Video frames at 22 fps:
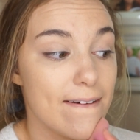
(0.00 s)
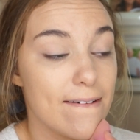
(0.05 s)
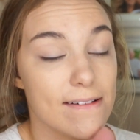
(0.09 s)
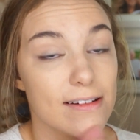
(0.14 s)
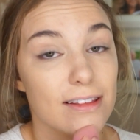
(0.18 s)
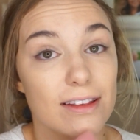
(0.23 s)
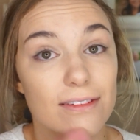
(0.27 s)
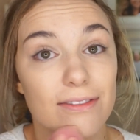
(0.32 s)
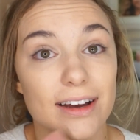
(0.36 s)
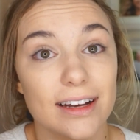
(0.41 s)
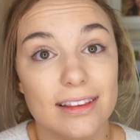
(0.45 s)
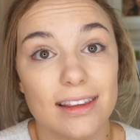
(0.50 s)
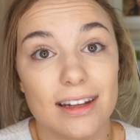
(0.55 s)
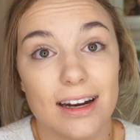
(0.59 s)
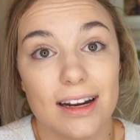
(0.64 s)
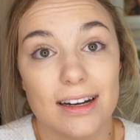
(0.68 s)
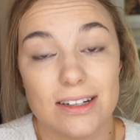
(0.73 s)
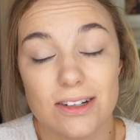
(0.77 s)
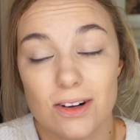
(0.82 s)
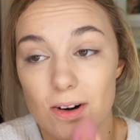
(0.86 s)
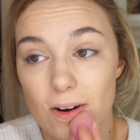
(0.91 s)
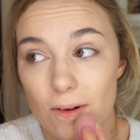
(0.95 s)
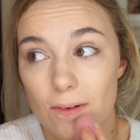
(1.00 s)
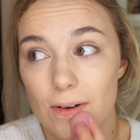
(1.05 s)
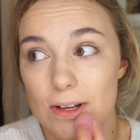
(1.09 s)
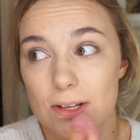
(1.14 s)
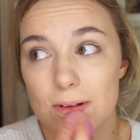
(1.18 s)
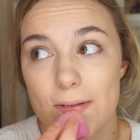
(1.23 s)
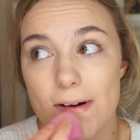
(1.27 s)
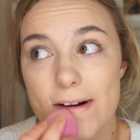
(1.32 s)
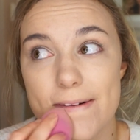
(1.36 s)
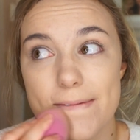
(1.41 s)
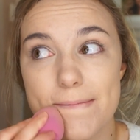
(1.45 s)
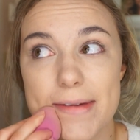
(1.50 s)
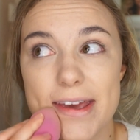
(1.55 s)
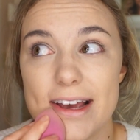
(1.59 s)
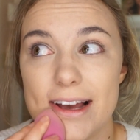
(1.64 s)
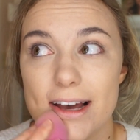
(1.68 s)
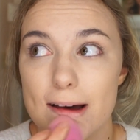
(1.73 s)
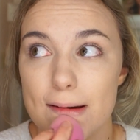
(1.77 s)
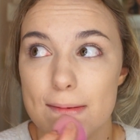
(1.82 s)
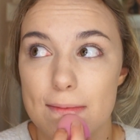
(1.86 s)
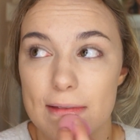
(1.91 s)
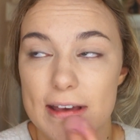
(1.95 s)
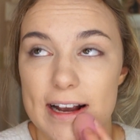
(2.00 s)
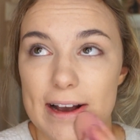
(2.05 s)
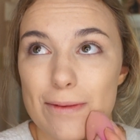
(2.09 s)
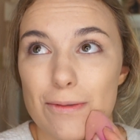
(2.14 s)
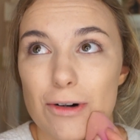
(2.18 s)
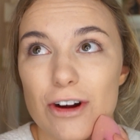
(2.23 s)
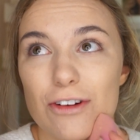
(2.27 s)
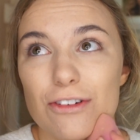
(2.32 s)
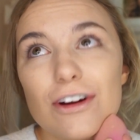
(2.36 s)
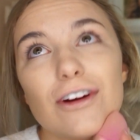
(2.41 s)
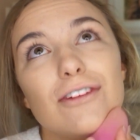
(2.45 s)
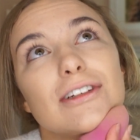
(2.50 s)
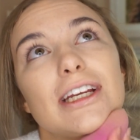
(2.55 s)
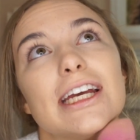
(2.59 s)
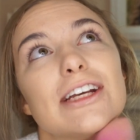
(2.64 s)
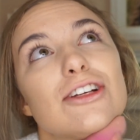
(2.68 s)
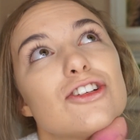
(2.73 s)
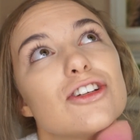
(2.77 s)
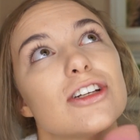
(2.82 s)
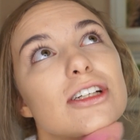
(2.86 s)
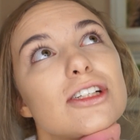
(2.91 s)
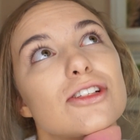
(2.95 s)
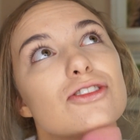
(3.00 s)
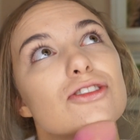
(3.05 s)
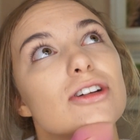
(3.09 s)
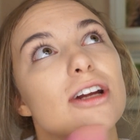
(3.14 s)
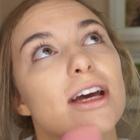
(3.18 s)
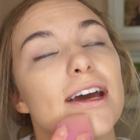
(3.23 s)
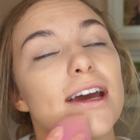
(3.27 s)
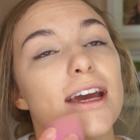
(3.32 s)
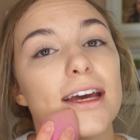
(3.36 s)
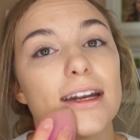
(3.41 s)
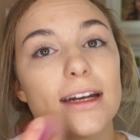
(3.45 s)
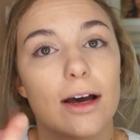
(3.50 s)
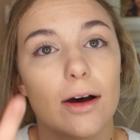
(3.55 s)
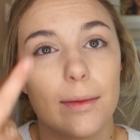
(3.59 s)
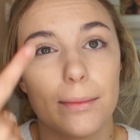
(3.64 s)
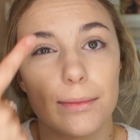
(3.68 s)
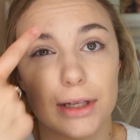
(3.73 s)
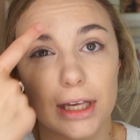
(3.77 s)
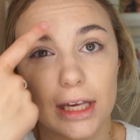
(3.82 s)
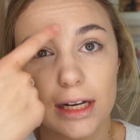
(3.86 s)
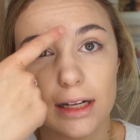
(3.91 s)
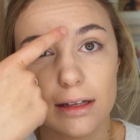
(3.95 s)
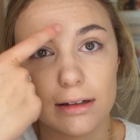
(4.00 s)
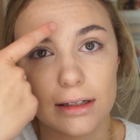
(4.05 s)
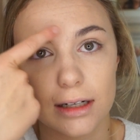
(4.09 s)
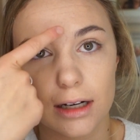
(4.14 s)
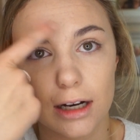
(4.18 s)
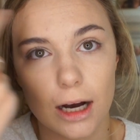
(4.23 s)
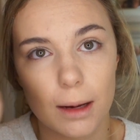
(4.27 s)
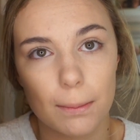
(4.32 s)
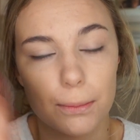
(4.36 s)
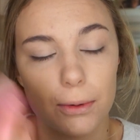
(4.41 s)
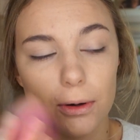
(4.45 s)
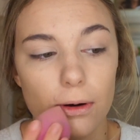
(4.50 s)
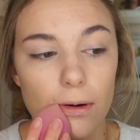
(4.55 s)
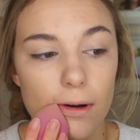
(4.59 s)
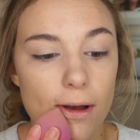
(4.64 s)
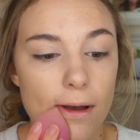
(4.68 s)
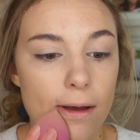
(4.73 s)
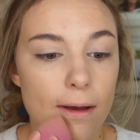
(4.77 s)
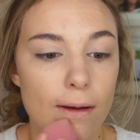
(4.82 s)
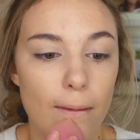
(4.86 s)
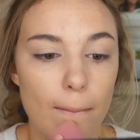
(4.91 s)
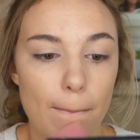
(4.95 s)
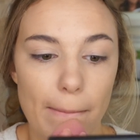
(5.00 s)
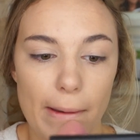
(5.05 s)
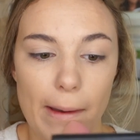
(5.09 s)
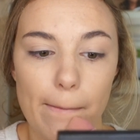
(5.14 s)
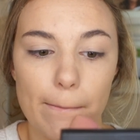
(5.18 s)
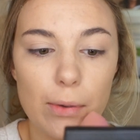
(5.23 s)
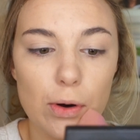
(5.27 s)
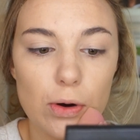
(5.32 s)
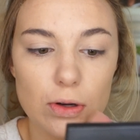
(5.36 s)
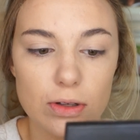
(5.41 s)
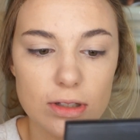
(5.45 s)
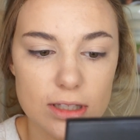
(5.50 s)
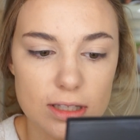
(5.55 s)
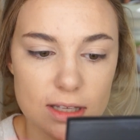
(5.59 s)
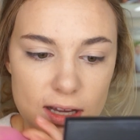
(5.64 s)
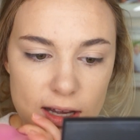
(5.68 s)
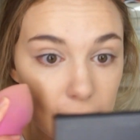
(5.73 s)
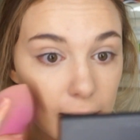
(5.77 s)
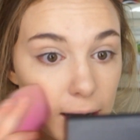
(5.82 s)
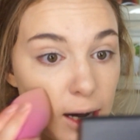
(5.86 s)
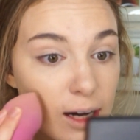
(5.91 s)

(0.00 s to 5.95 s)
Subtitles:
with the fact that I don't always wear makeup. Like I wore foundation yesterday and now I'm getting like a couple pimples.